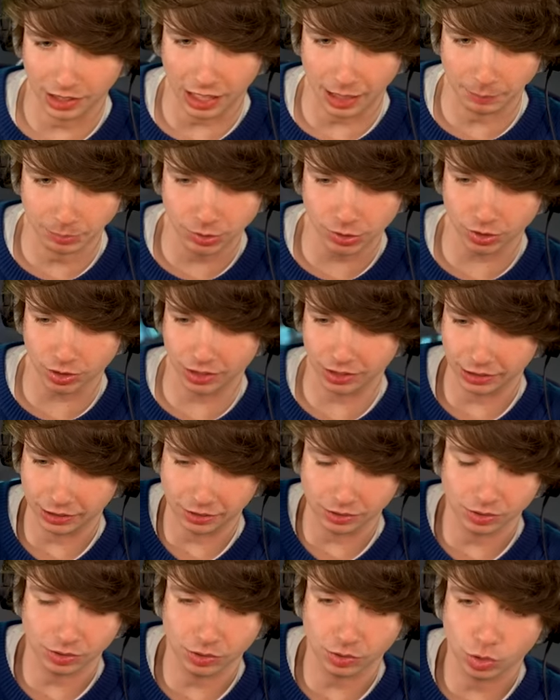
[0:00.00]
I'm
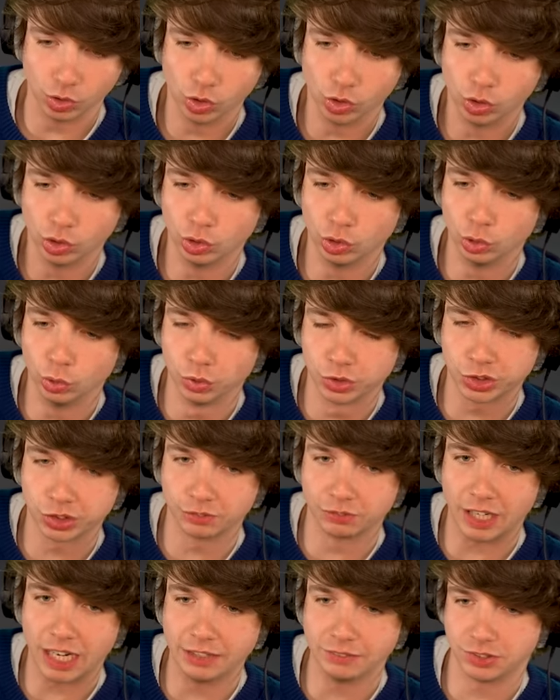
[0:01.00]
like, who
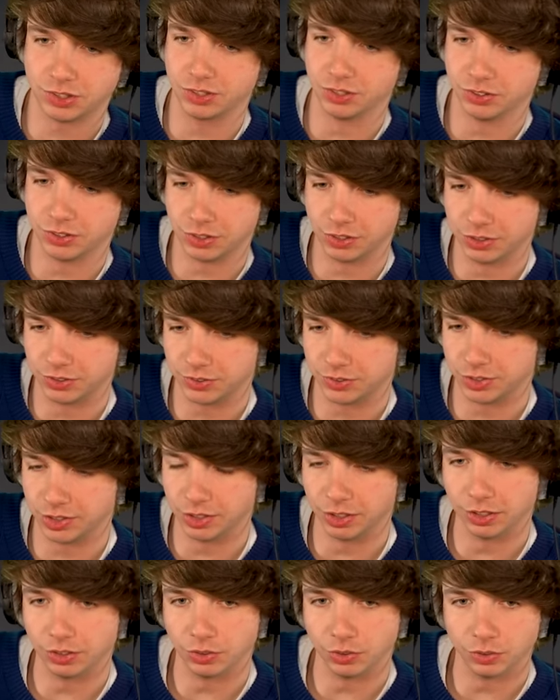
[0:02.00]
survives this in this
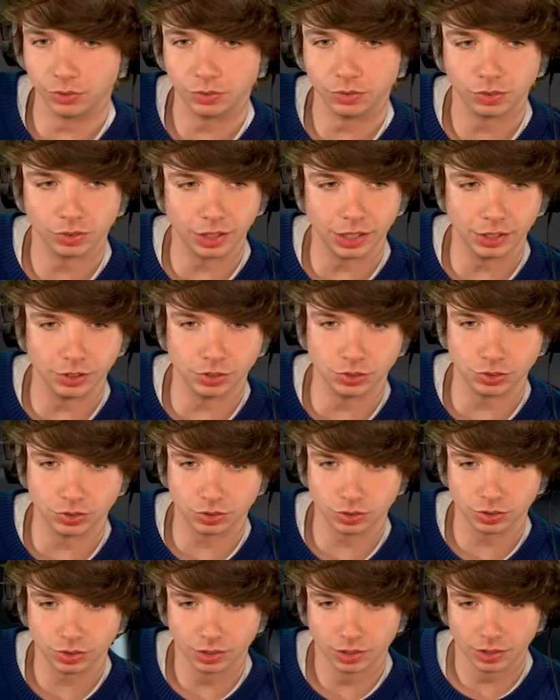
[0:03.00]
city, dude? They
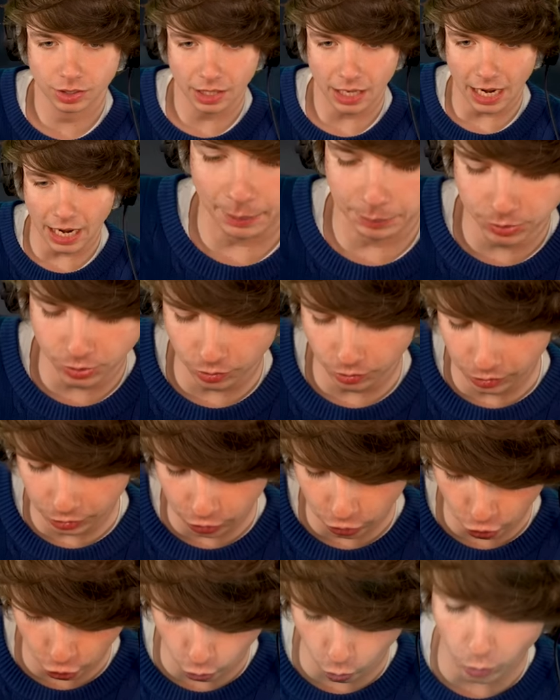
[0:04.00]
just
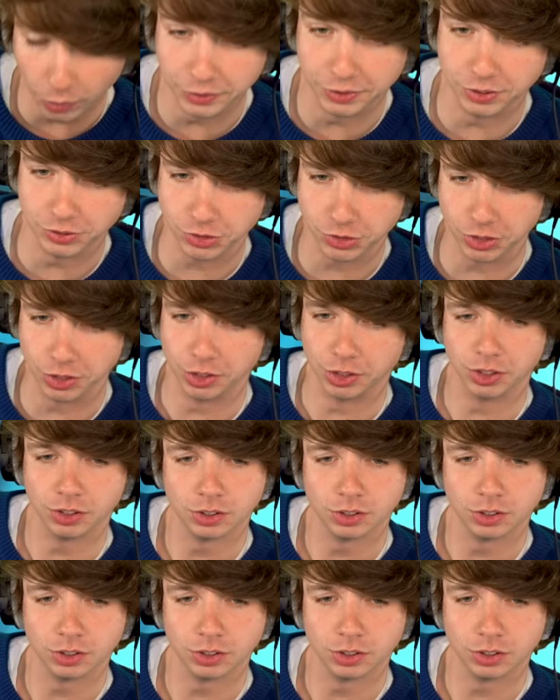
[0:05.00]
absolutely destroyed this city.